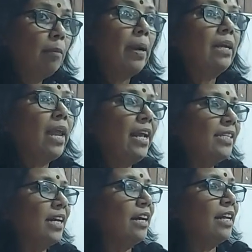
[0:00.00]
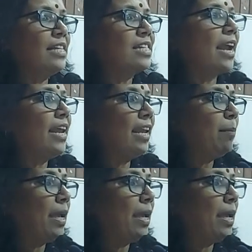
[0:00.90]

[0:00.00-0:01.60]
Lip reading: But later, he suddenly